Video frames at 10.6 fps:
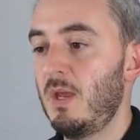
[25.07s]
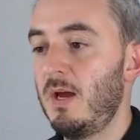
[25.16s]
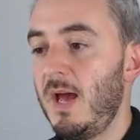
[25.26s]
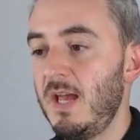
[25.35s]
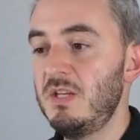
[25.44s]

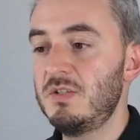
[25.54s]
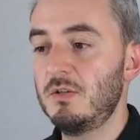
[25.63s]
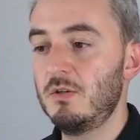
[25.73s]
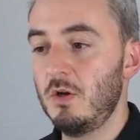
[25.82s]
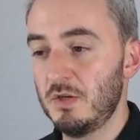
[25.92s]
8
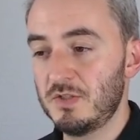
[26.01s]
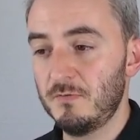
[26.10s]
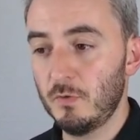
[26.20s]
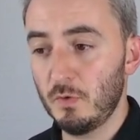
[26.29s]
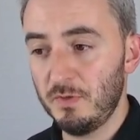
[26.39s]
cos to the
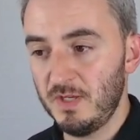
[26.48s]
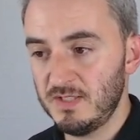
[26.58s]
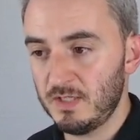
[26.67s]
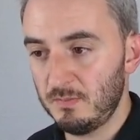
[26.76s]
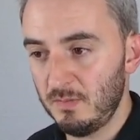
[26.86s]
4
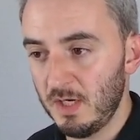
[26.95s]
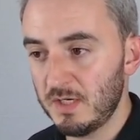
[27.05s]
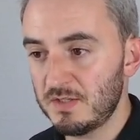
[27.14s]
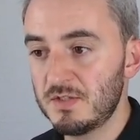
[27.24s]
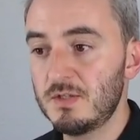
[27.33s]
theta
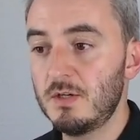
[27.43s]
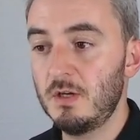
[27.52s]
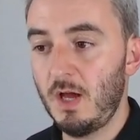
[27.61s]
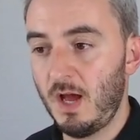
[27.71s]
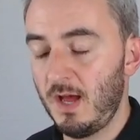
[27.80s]
minus
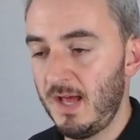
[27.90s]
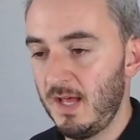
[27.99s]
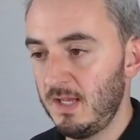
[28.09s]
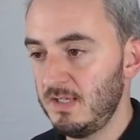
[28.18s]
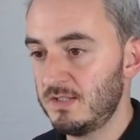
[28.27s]

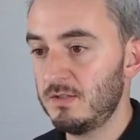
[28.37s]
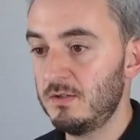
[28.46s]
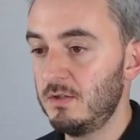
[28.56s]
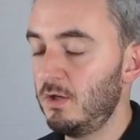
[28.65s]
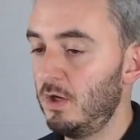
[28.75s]
8
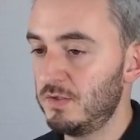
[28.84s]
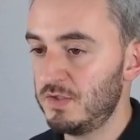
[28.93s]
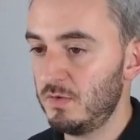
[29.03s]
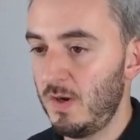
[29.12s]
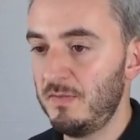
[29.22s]
cos
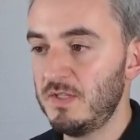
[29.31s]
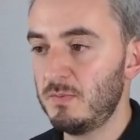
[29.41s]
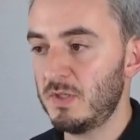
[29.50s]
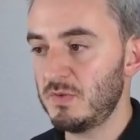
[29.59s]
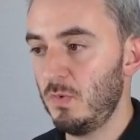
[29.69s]
square theta
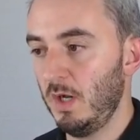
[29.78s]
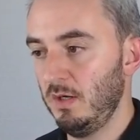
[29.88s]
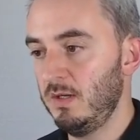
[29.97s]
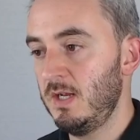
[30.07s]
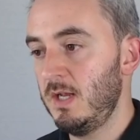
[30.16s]
plus 1.
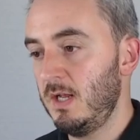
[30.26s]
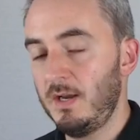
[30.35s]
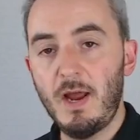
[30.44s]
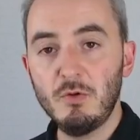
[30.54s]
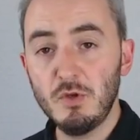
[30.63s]

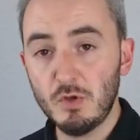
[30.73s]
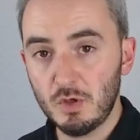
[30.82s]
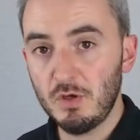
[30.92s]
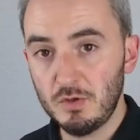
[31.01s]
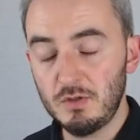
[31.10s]
Now you
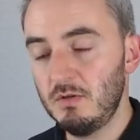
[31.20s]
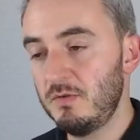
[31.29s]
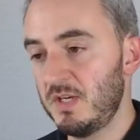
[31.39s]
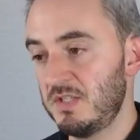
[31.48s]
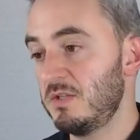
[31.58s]
could do
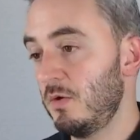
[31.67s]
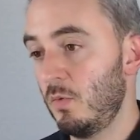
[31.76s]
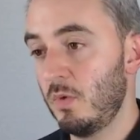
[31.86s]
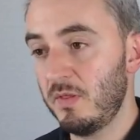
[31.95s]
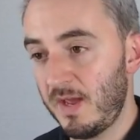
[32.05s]
this
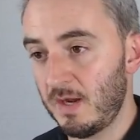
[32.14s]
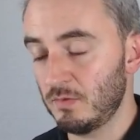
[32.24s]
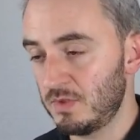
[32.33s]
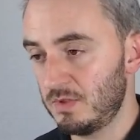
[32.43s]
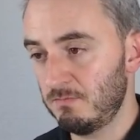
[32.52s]

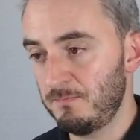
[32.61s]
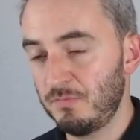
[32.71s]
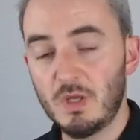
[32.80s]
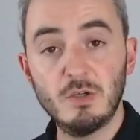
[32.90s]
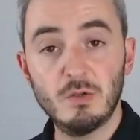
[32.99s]
without
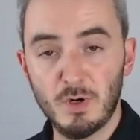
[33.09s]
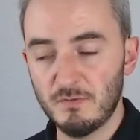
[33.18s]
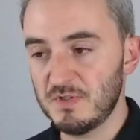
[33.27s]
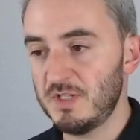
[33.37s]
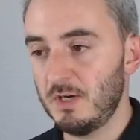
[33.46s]
de
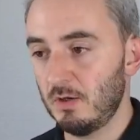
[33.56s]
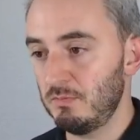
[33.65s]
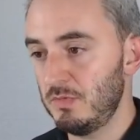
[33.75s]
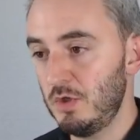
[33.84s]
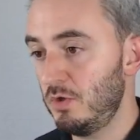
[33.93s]
Moivre's theorem.
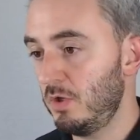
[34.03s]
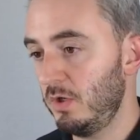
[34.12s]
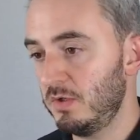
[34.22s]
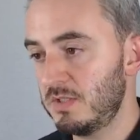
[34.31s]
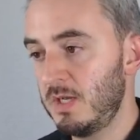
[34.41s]
You
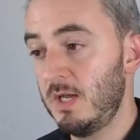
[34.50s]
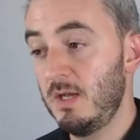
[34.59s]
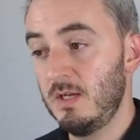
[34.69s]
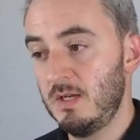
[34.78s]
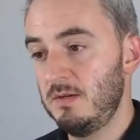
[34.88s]
could
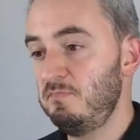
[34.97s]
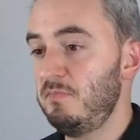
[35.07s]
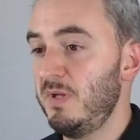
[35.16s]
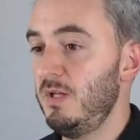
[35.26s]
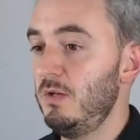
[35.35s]

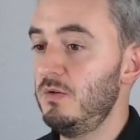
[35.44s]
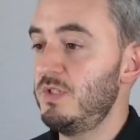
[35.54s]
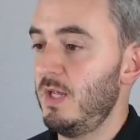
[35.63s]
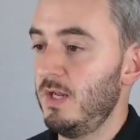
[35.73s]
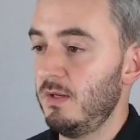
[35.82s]
be
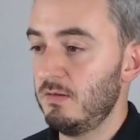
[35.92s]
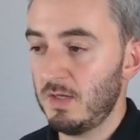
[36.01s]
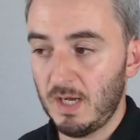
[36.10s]
using